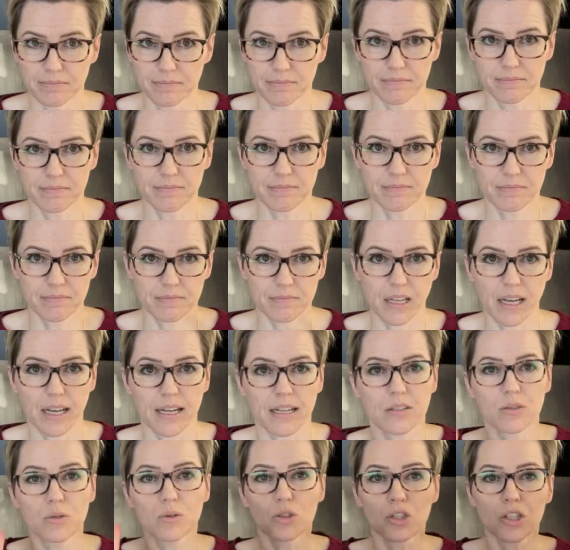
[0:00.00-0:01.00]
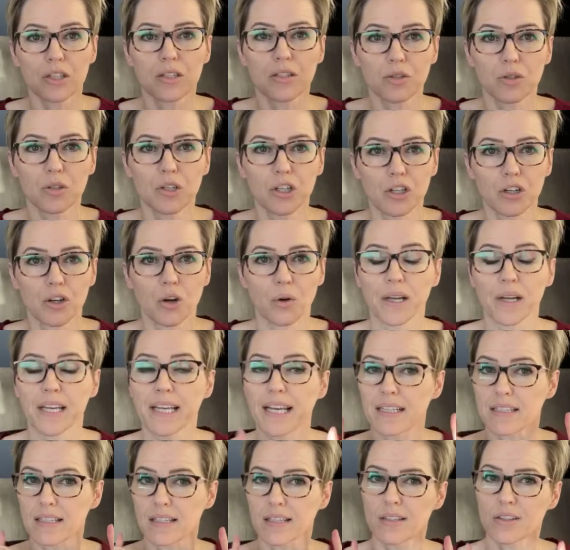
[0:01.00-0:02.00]
if the listing
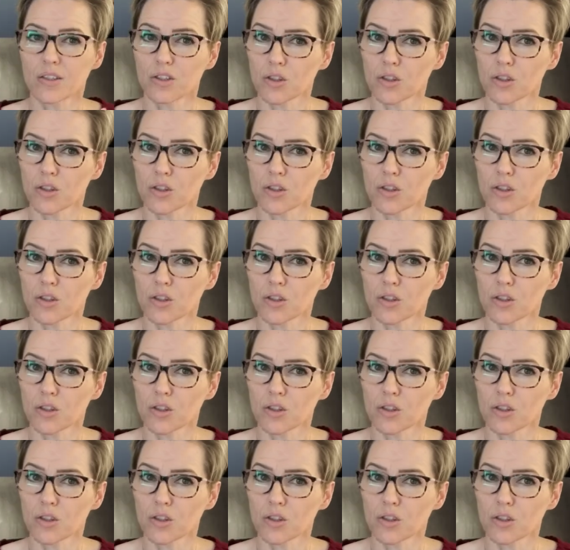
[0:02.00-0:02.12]
agent